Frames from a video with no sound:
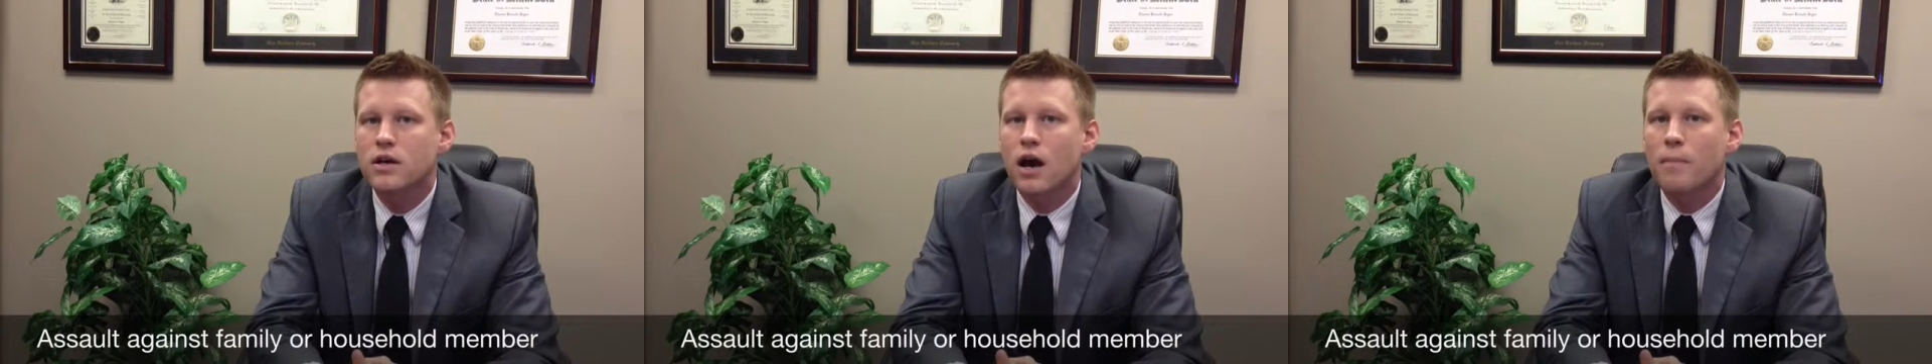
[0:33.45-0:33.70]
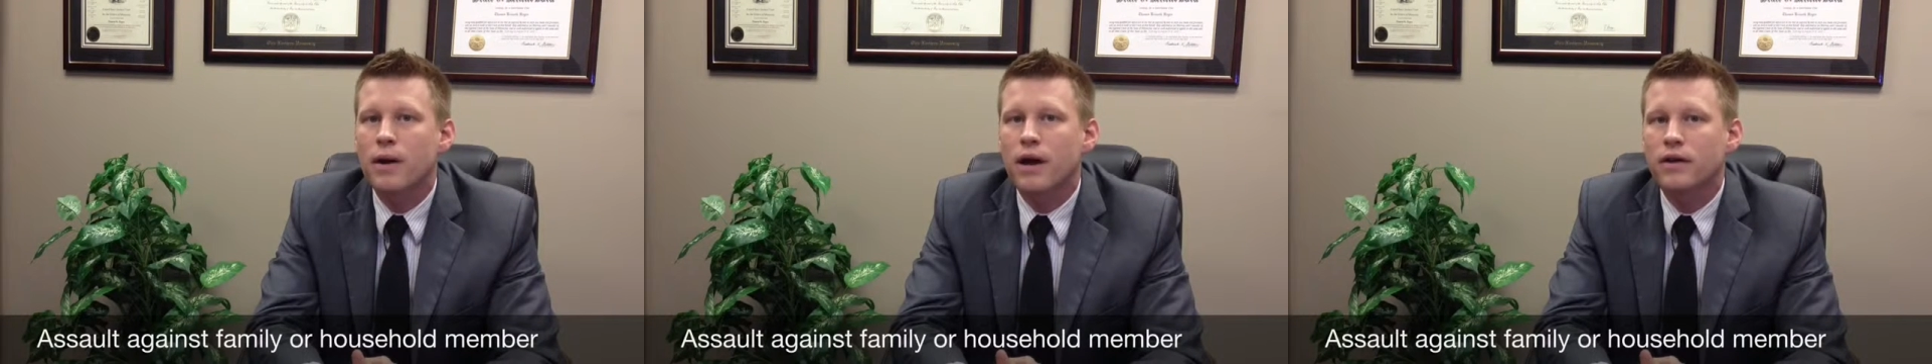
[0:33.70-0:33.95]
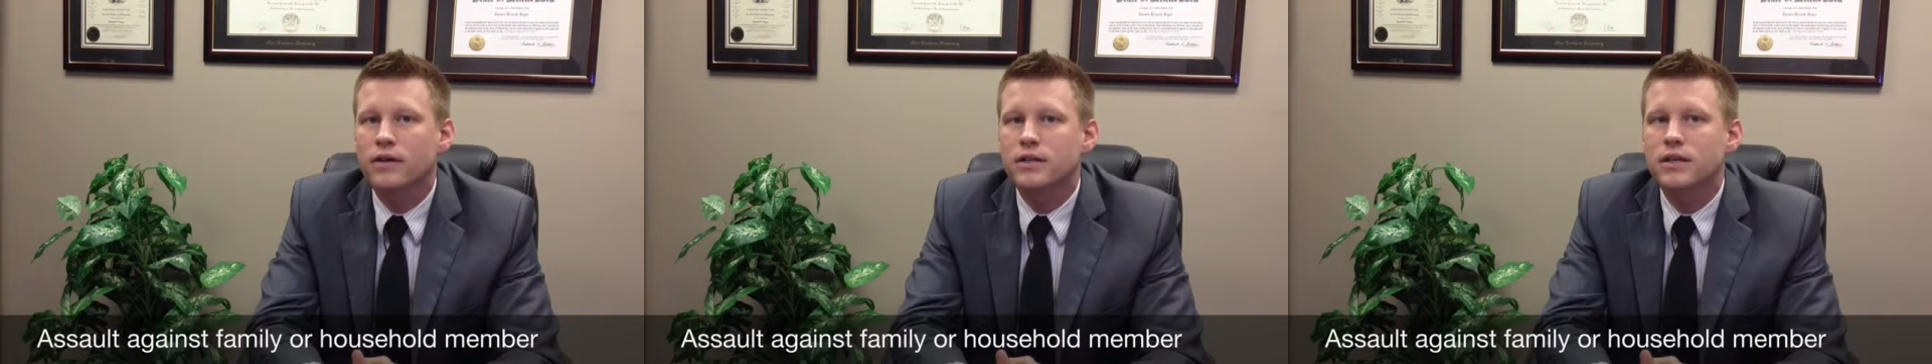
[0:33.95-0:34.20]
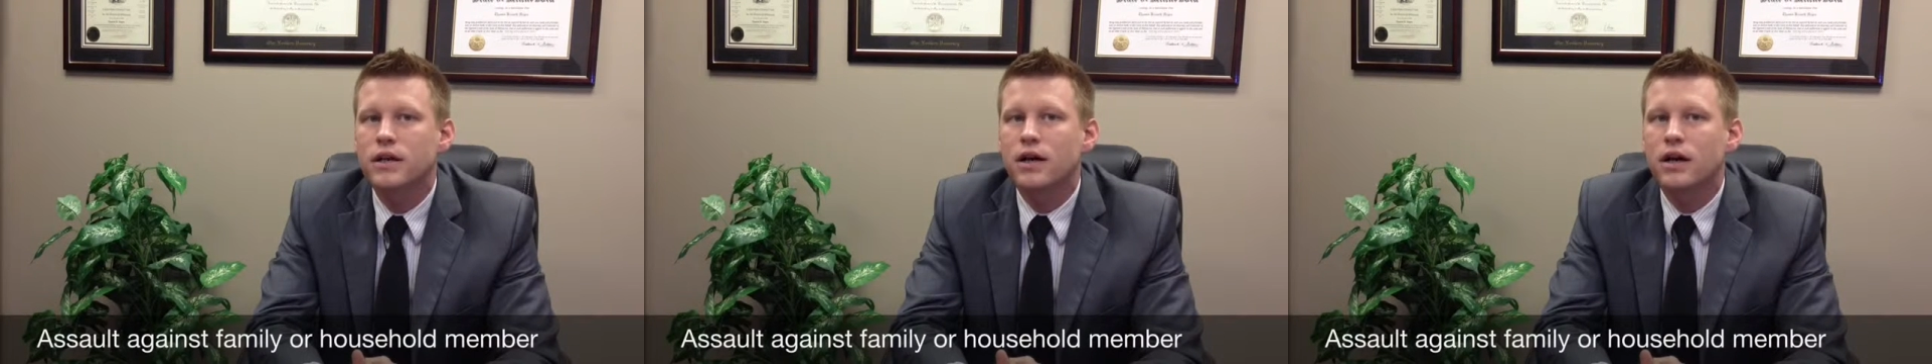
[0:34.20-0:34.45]
a parent,
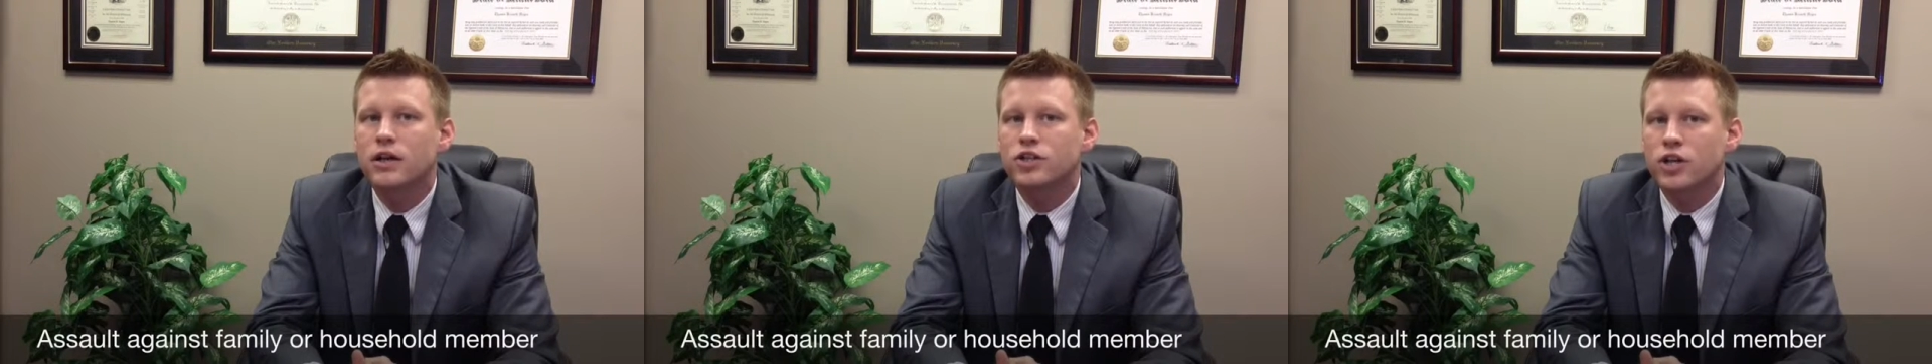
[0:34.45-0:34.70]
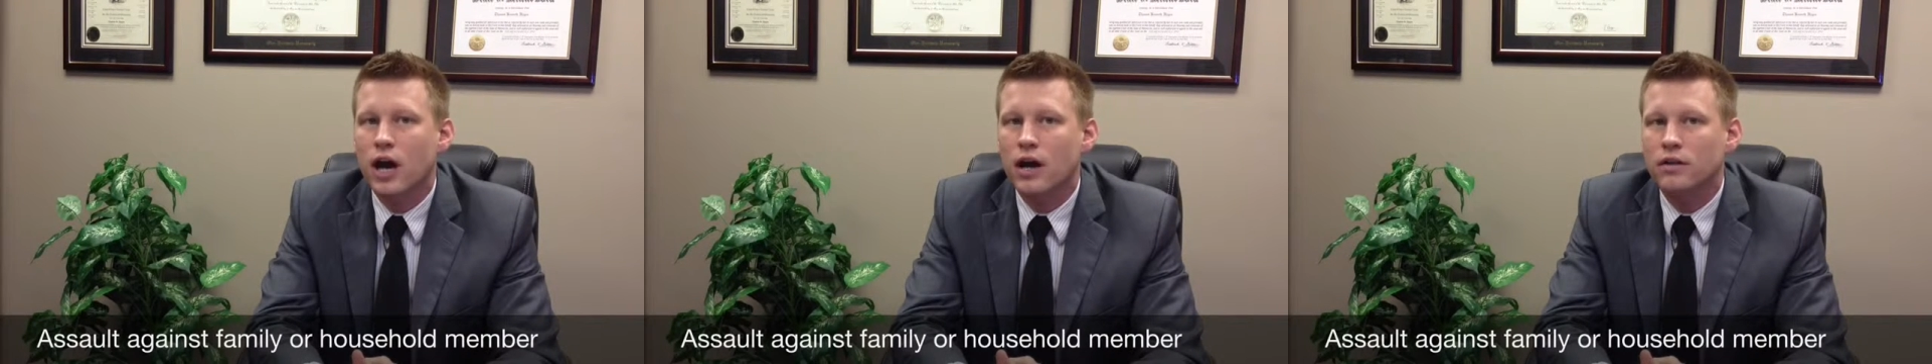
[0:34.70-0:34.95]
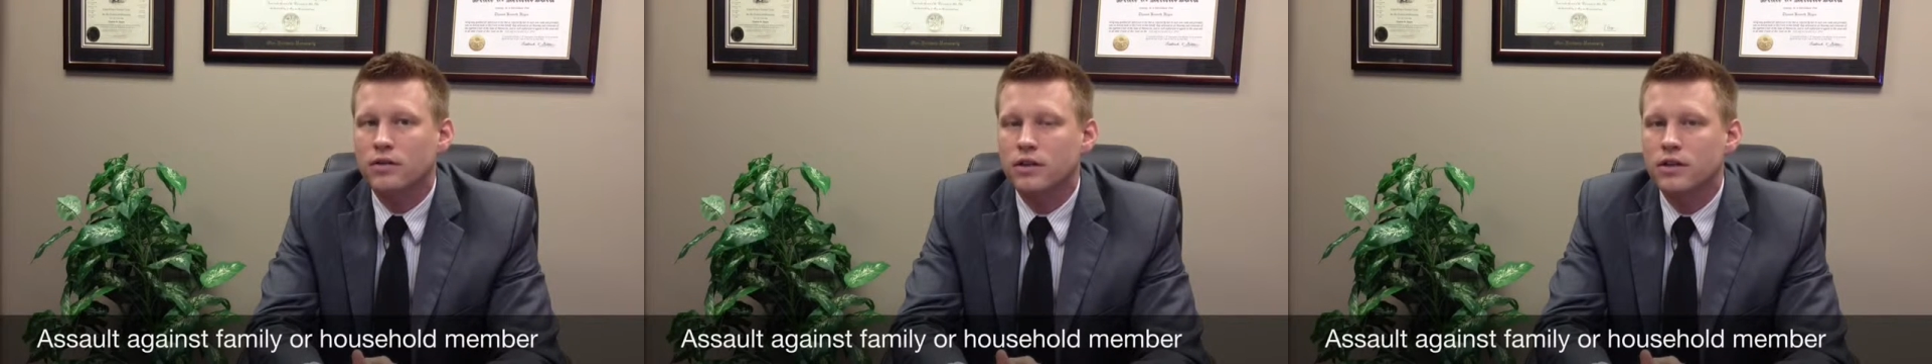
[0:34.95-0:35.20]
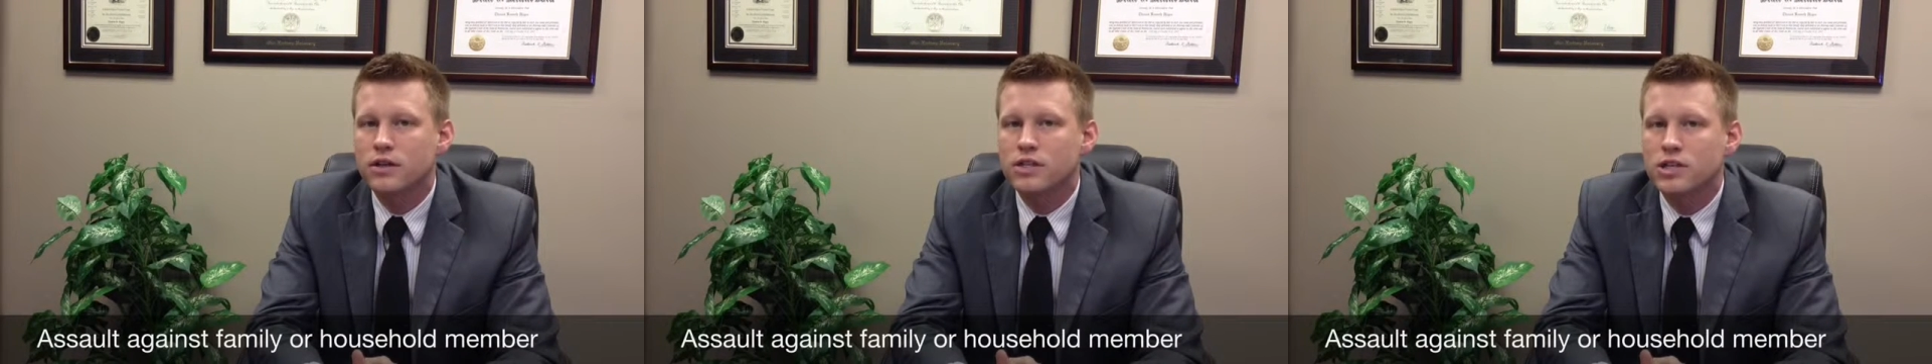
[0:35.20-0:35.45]
a child,
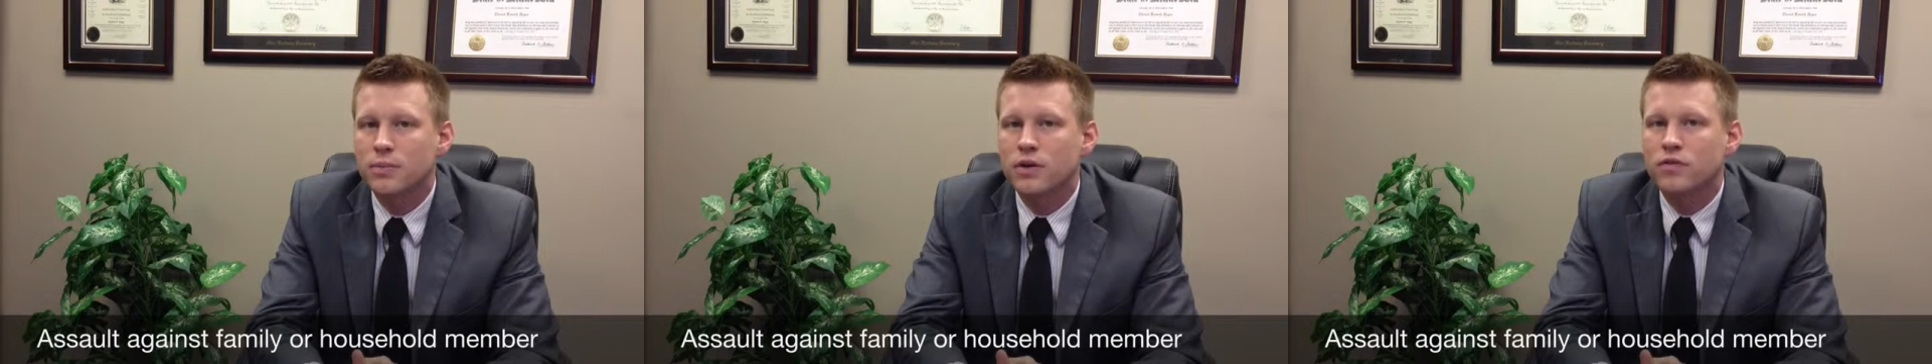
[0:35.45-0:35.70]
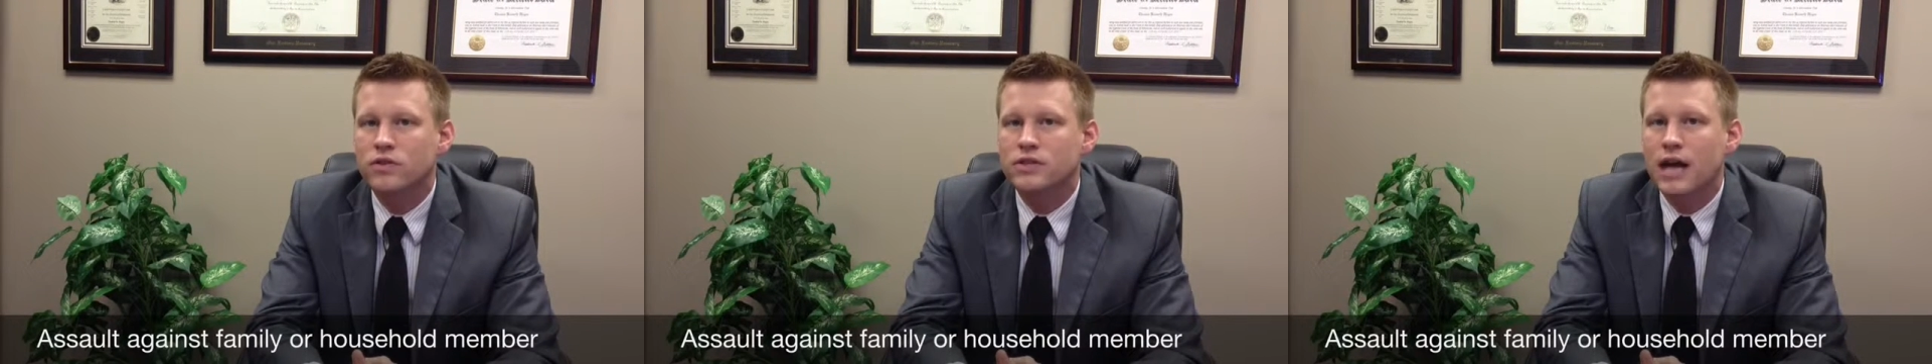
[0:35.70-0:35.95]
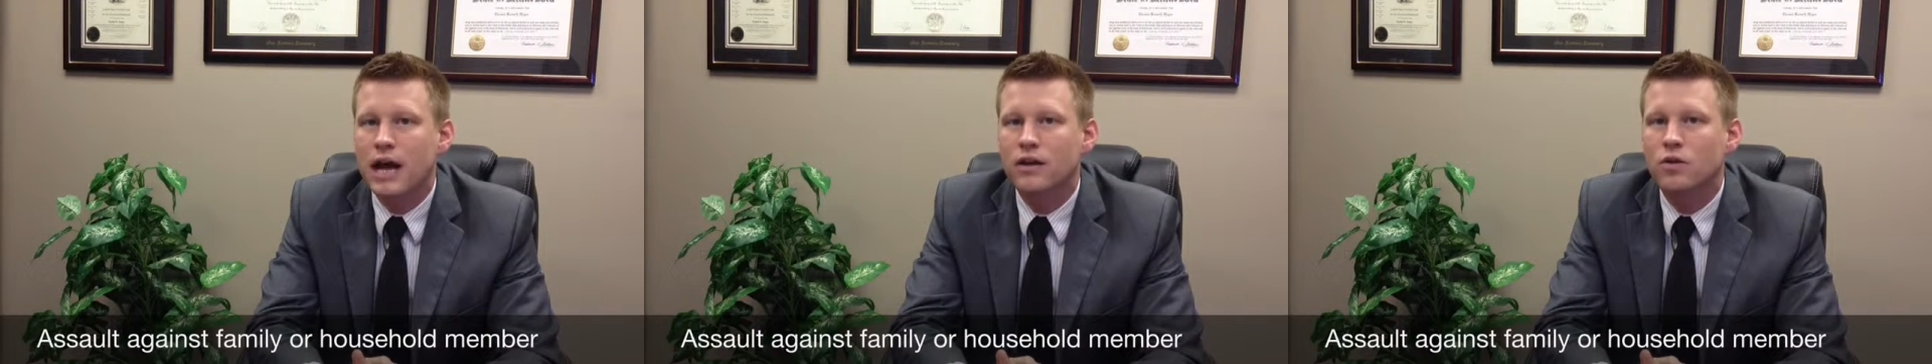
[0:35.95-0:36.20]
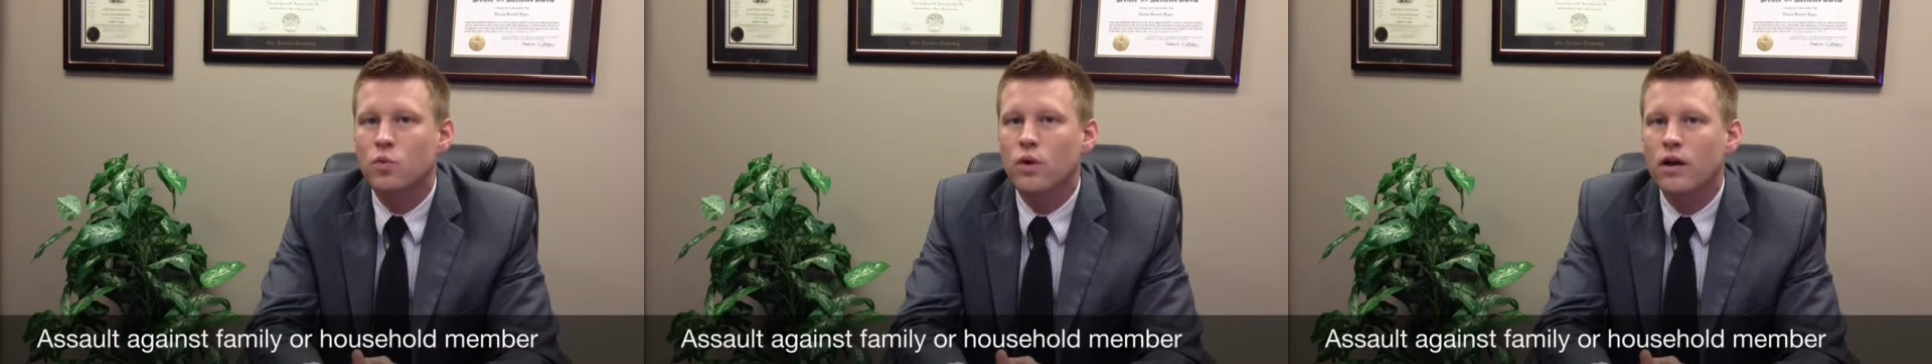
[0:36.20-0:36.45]
somebody you resided
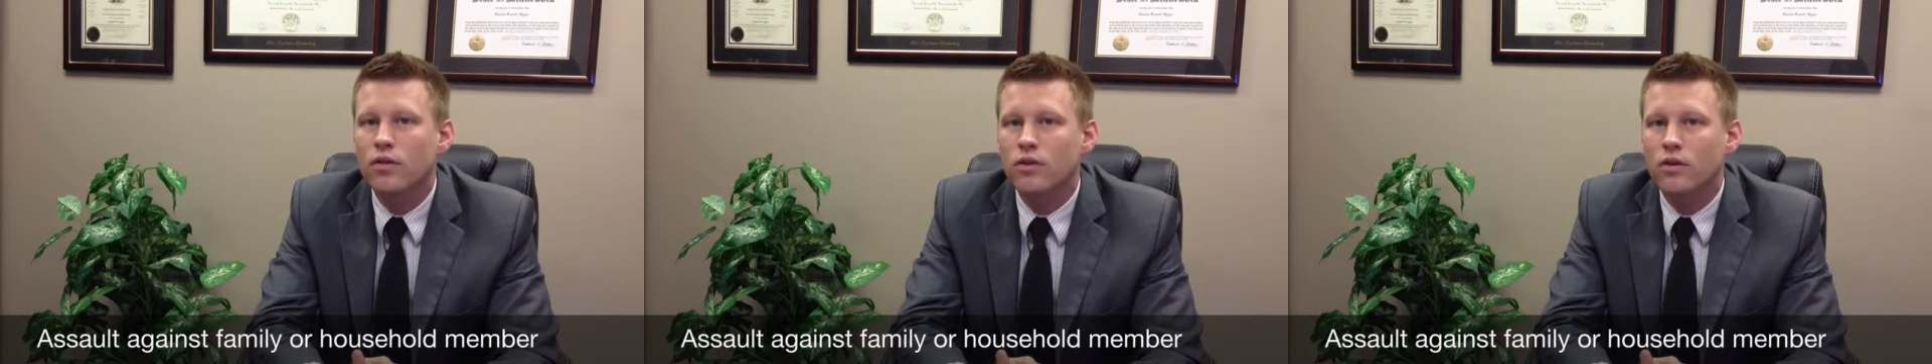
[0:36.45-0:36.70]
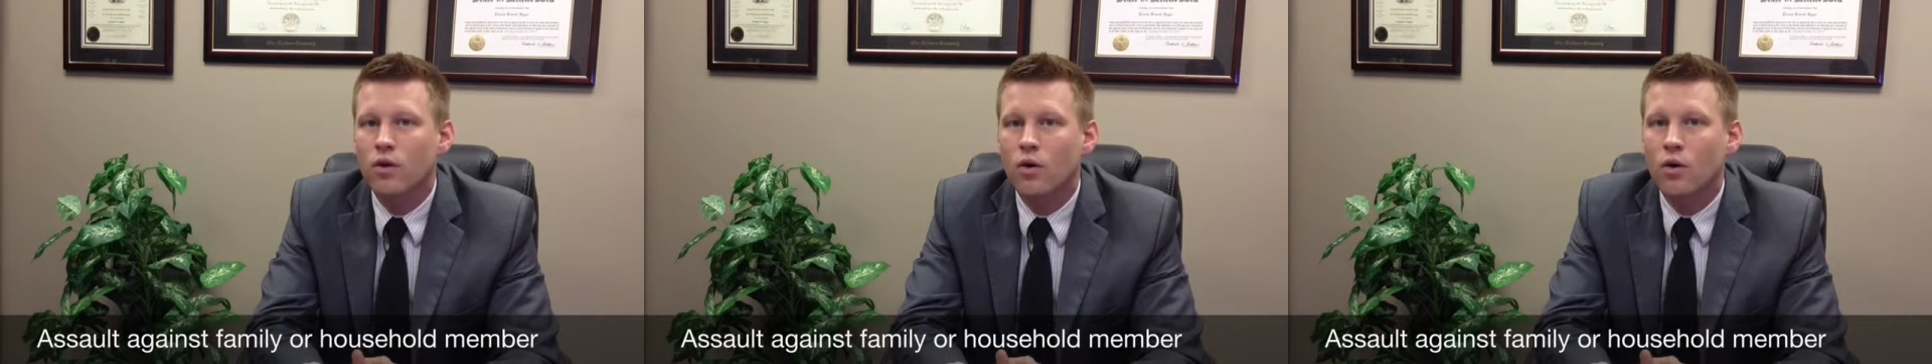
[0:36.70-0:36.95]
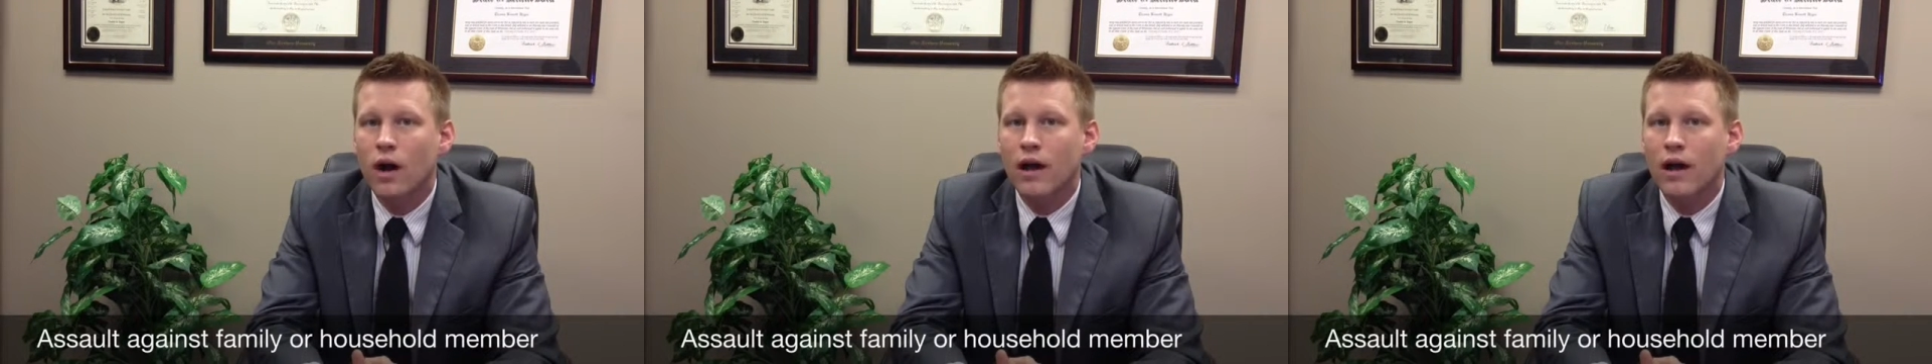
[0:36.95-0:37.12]
with or